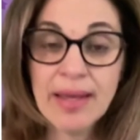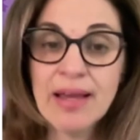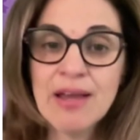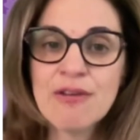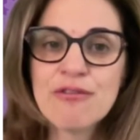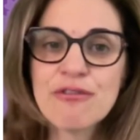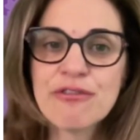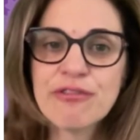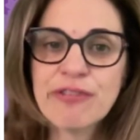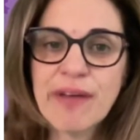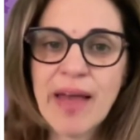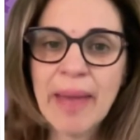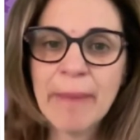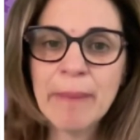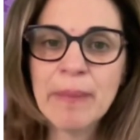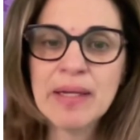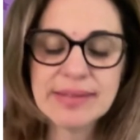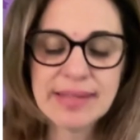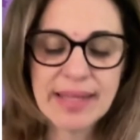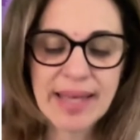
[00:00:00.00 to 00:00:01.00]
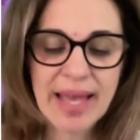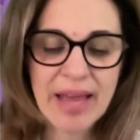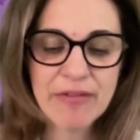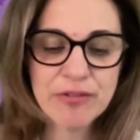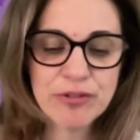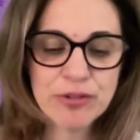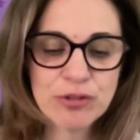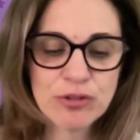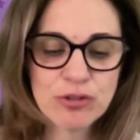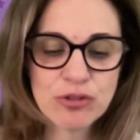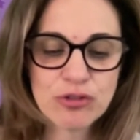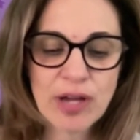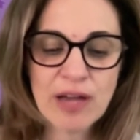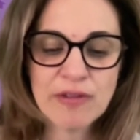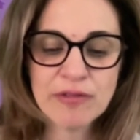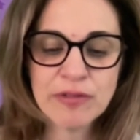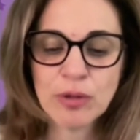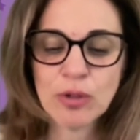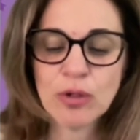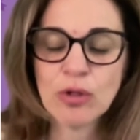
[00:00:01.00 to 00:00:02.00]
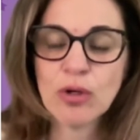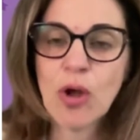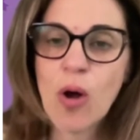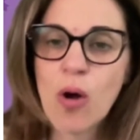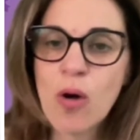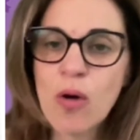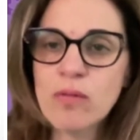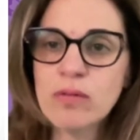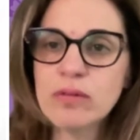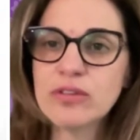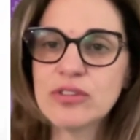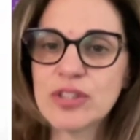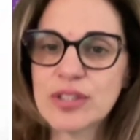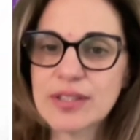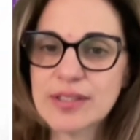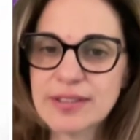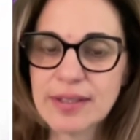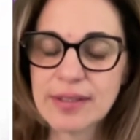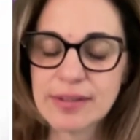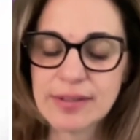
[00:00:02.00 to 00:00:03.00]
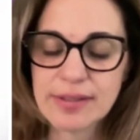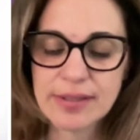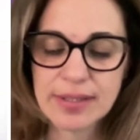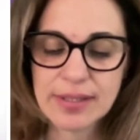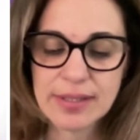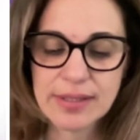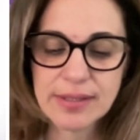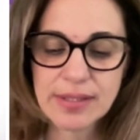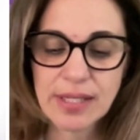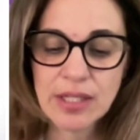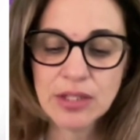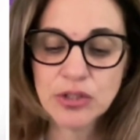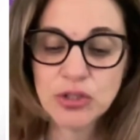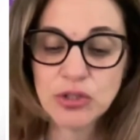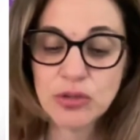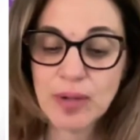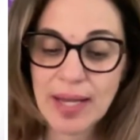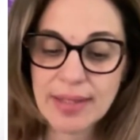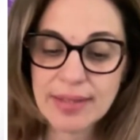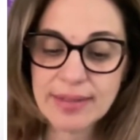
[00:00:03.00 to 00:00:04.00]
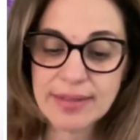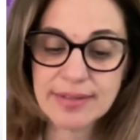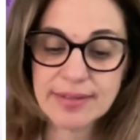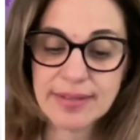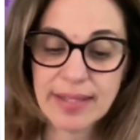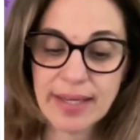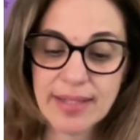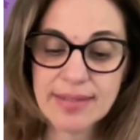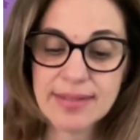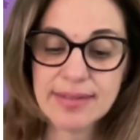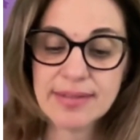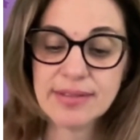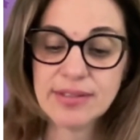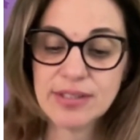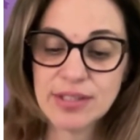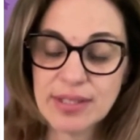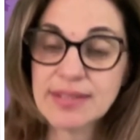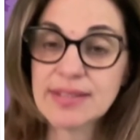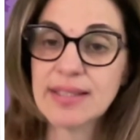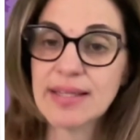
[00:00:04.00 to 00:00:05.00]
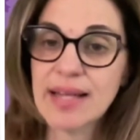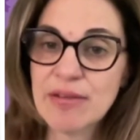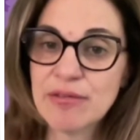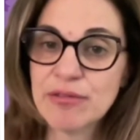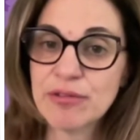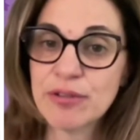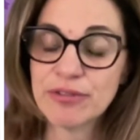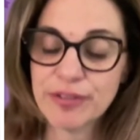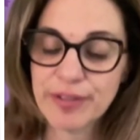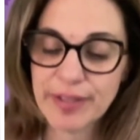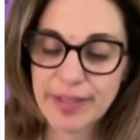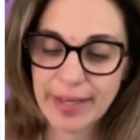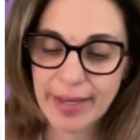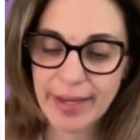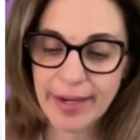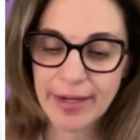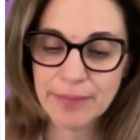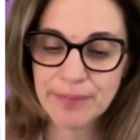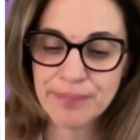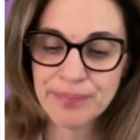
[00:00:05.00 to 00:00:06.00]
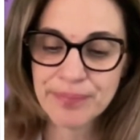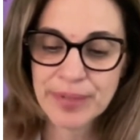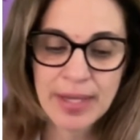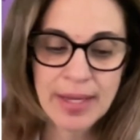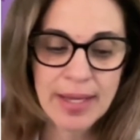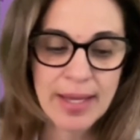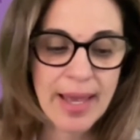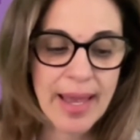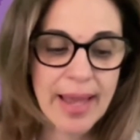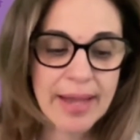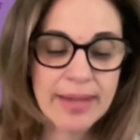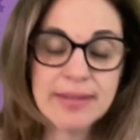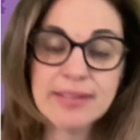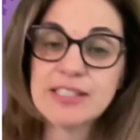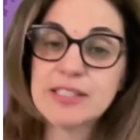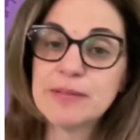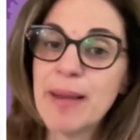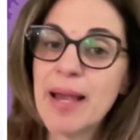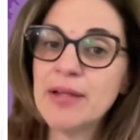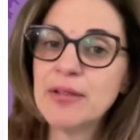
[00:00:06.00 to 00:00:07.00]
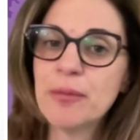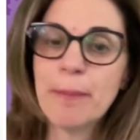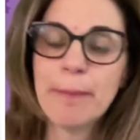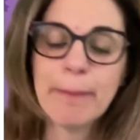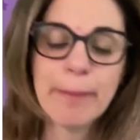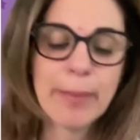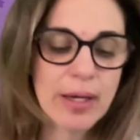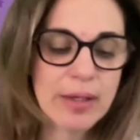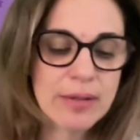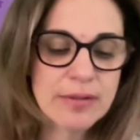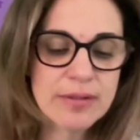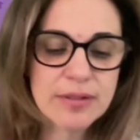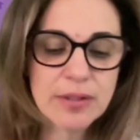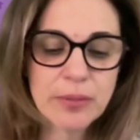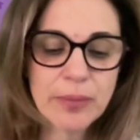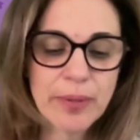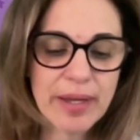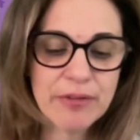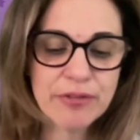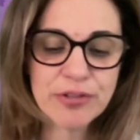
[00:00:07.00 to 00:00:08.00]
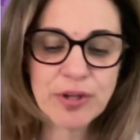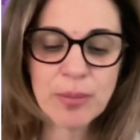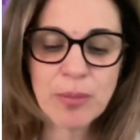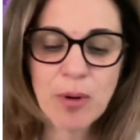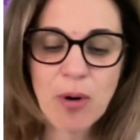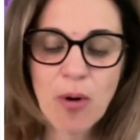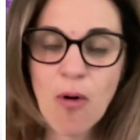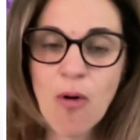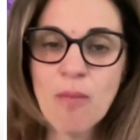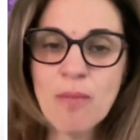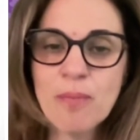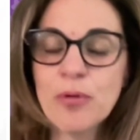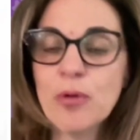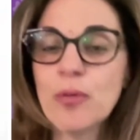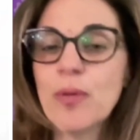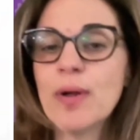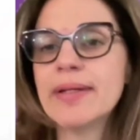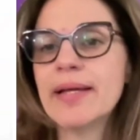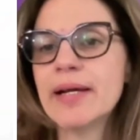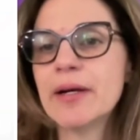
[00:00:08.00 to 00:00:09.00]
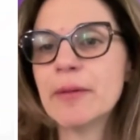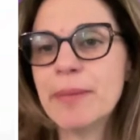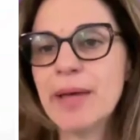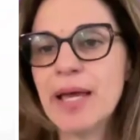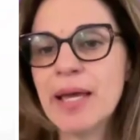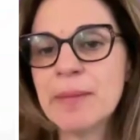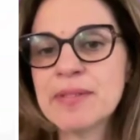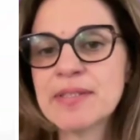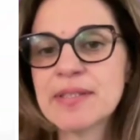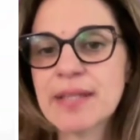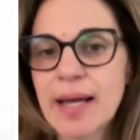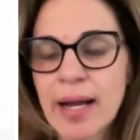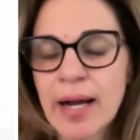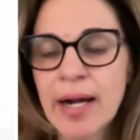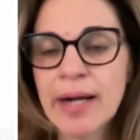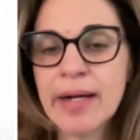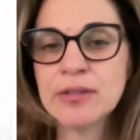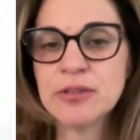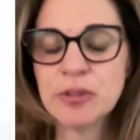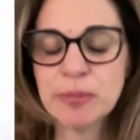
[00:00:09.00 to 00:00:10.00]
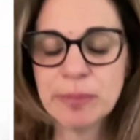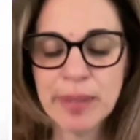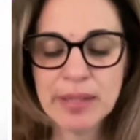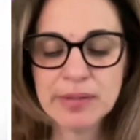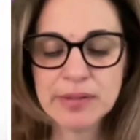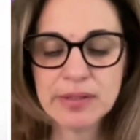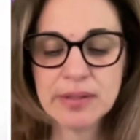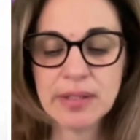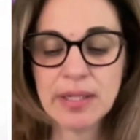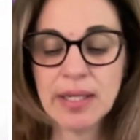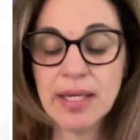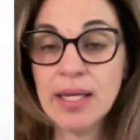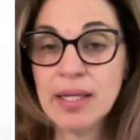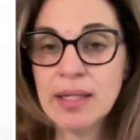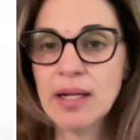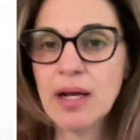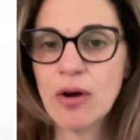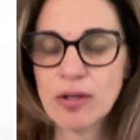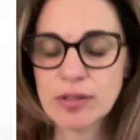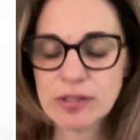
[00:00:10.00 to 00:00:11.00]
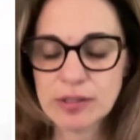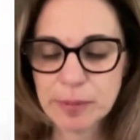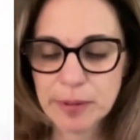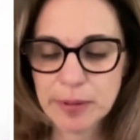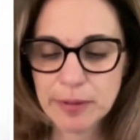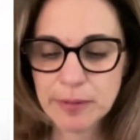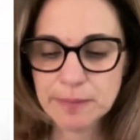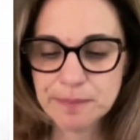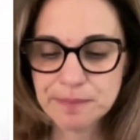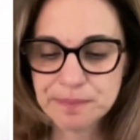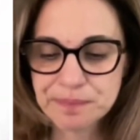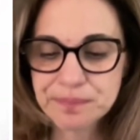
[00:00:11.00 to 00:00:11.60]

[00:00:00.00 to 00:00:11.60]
Families have to travel long distances to access this level of care and spend months away from home when their babies are admitted in a hospital.